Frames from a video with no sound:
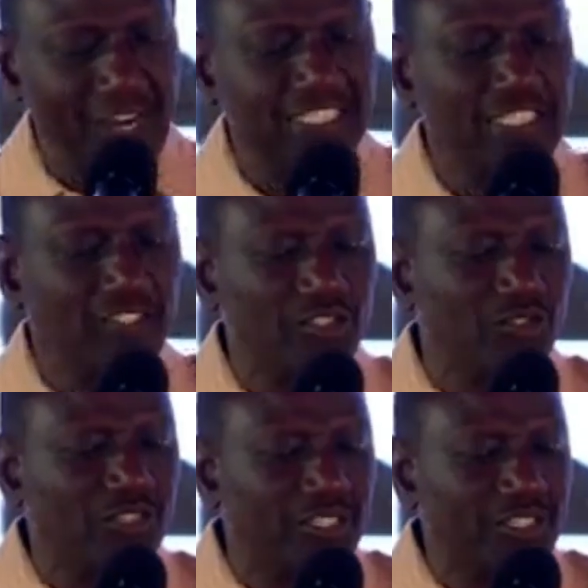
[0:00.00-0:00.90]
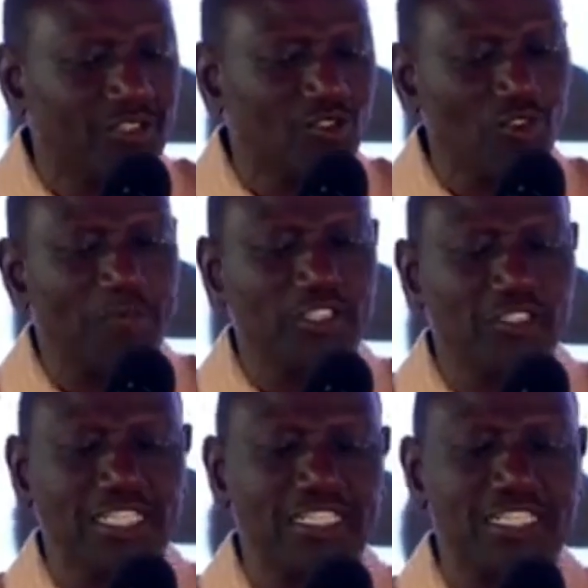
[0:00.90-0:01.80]
attitude to
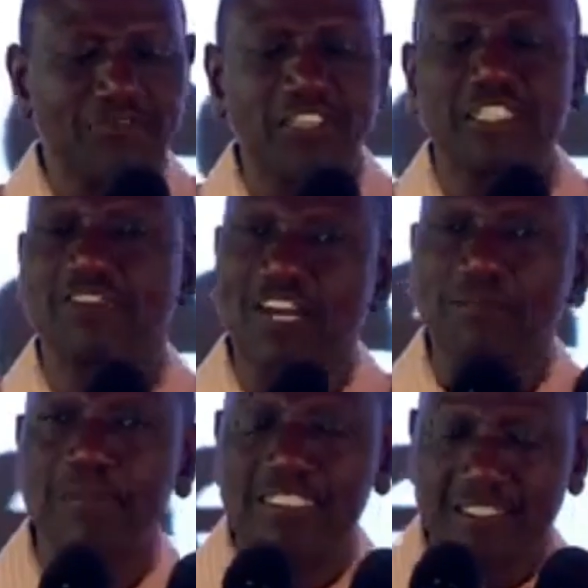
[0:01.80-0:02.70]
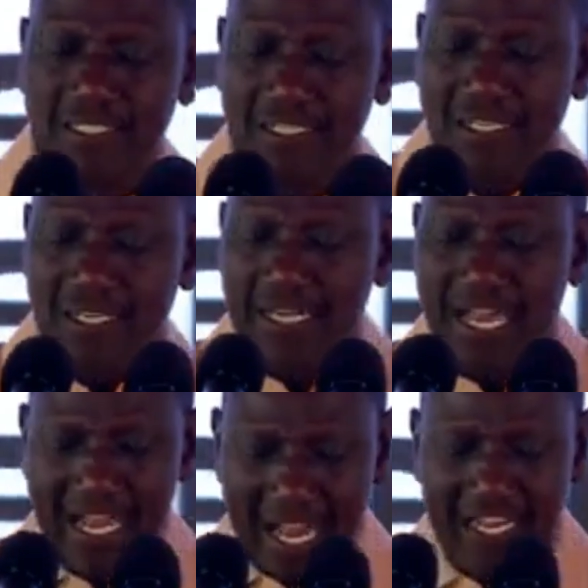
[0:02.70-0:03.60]
opportunities for development, and
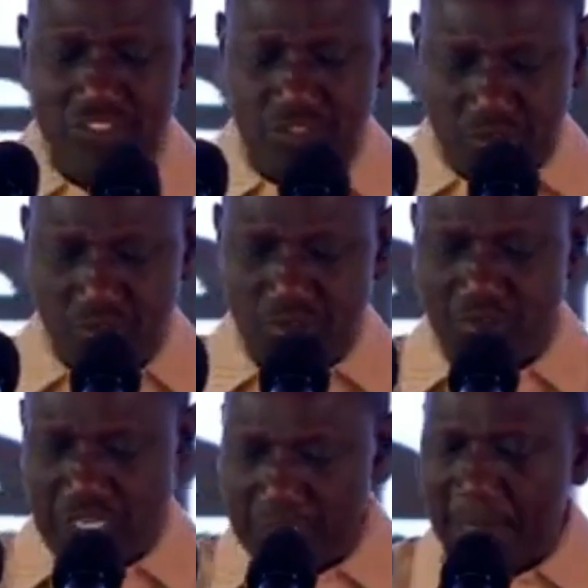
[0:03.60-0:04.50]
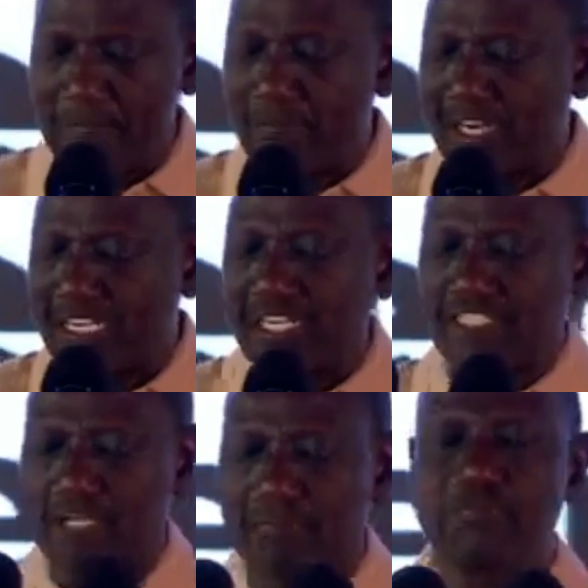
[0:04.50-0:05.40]
I urge you to keep up the
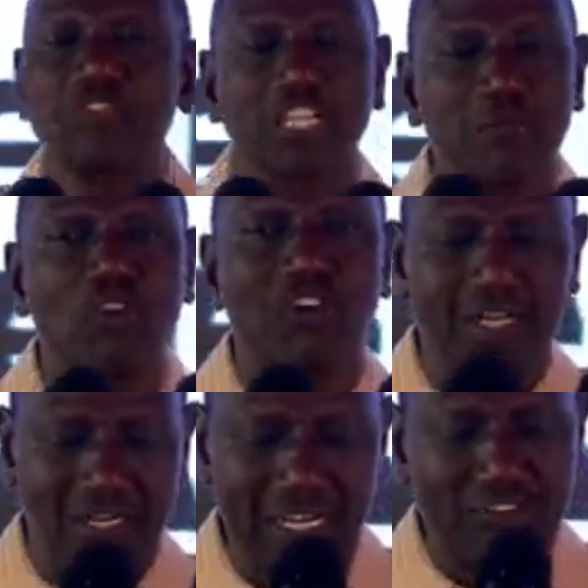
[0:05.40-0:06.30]
leadership, teamwork, and